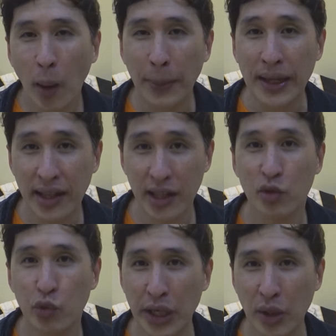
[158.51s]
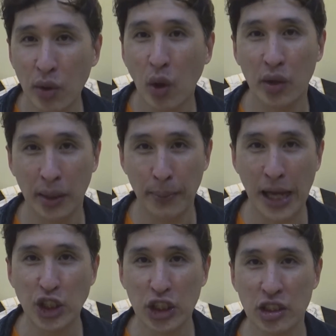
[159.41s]
be it real or
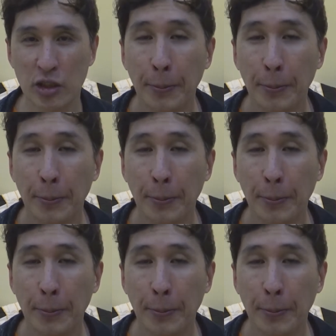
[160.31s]
imagined.